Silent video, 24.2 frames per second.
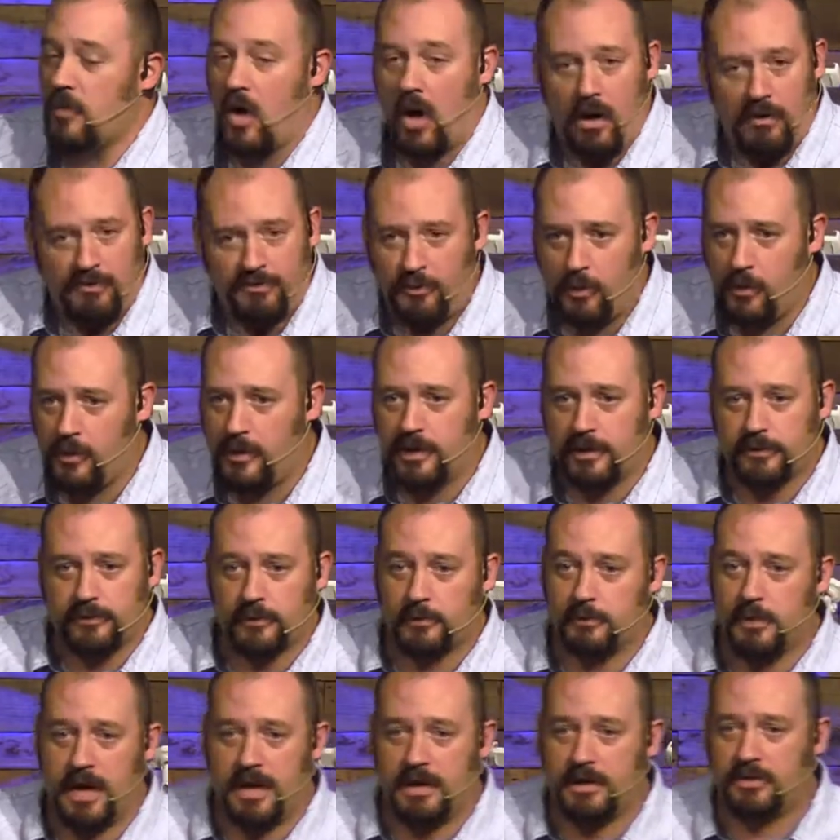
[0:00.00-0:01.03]
All 40 of
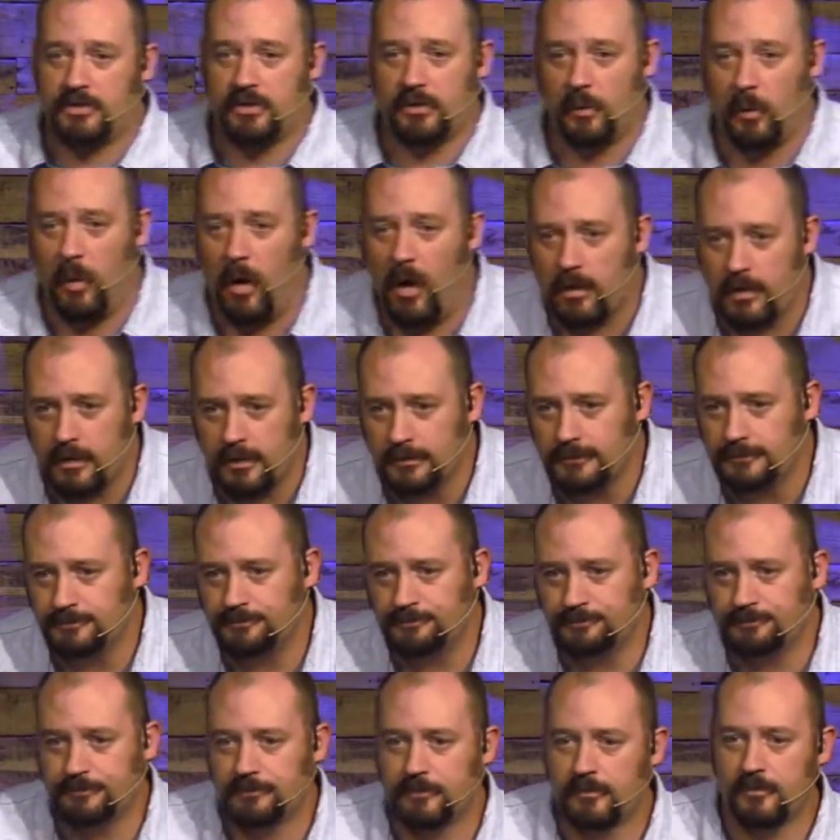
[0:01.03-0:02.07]
them made it to the water.
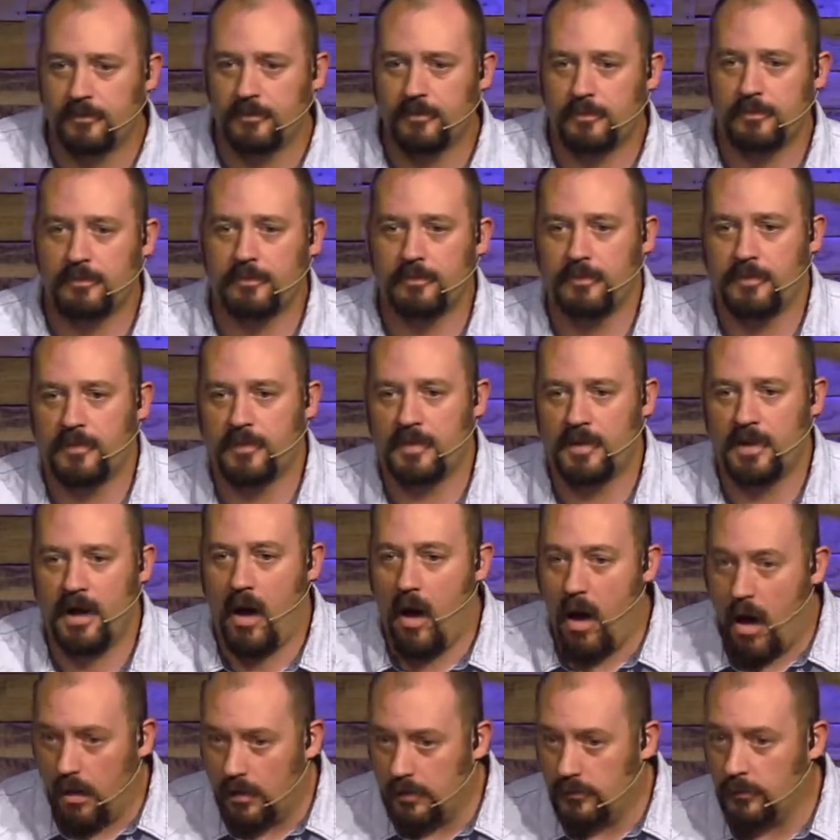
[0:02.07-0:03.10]

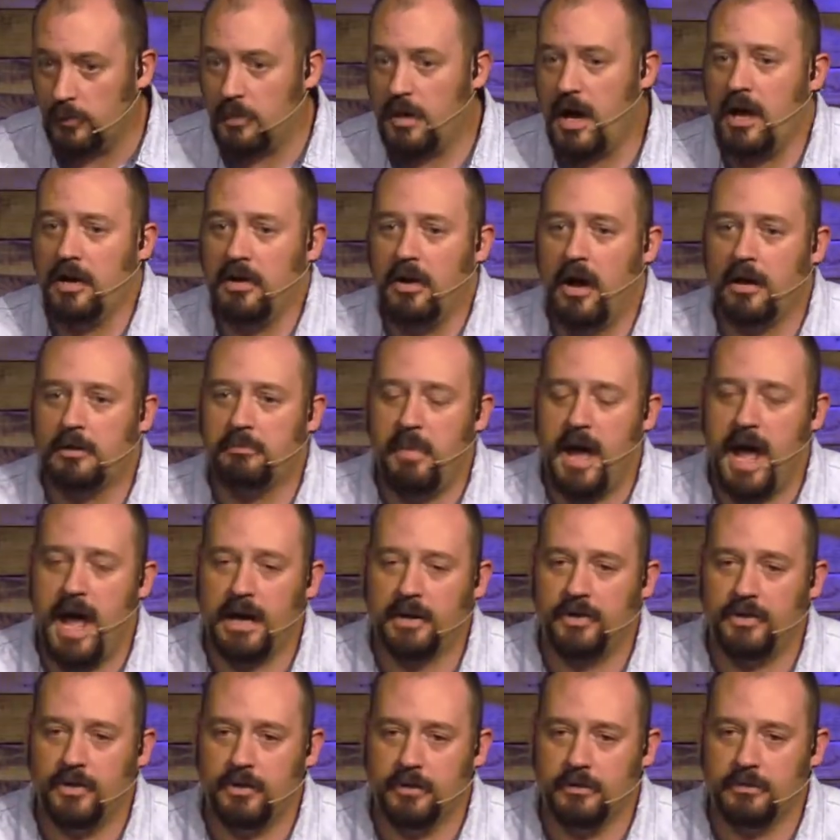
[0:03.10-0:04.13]
All of them got knocked
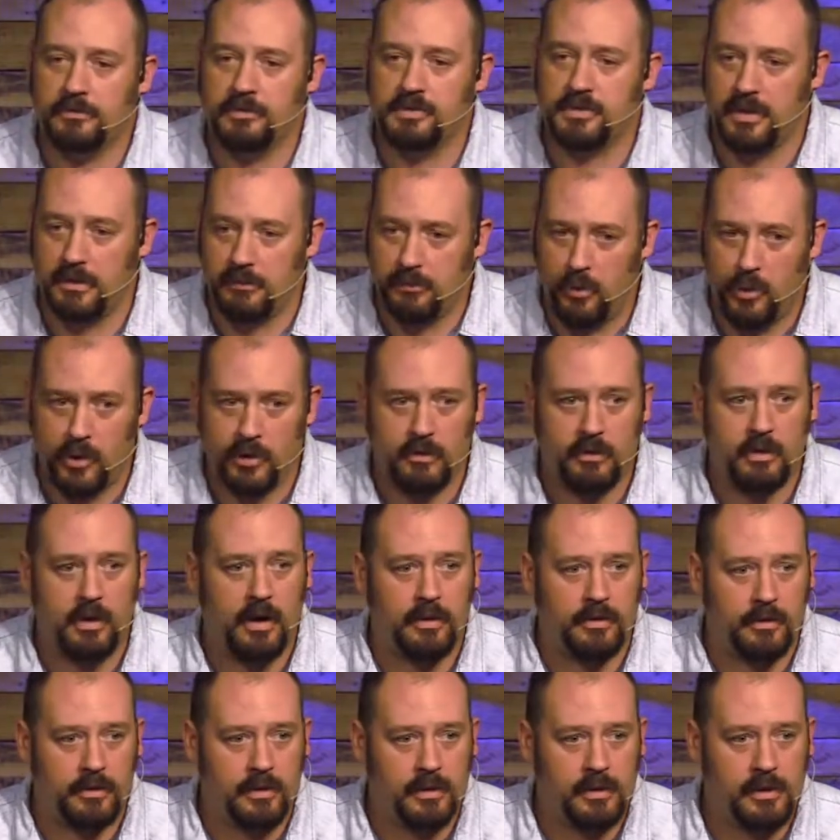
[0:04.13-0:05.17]
back, too, some point or
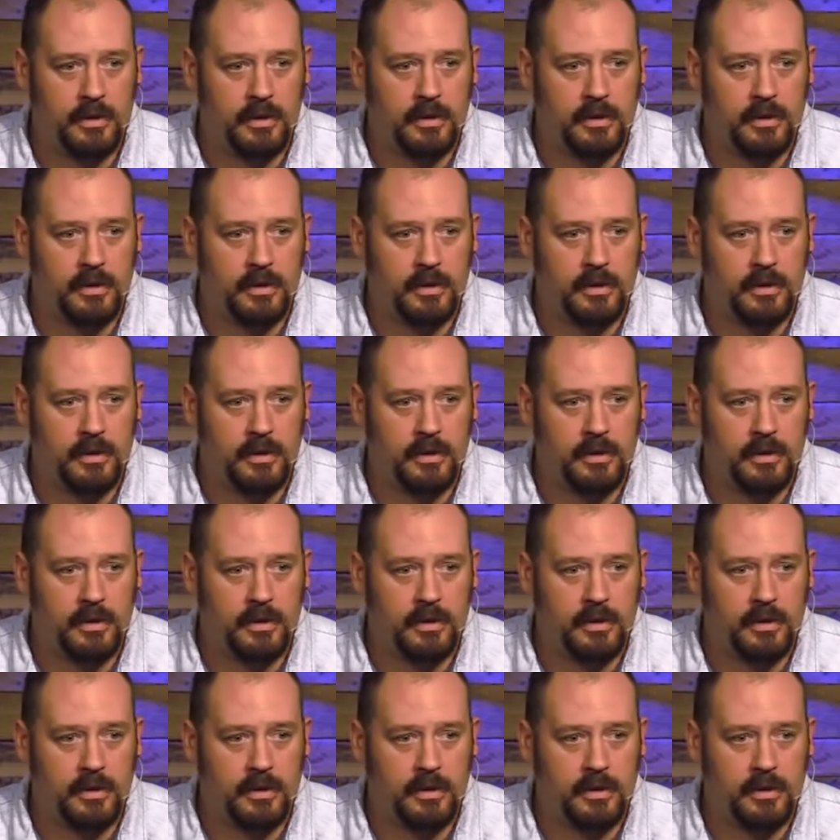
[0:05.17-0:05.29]
another.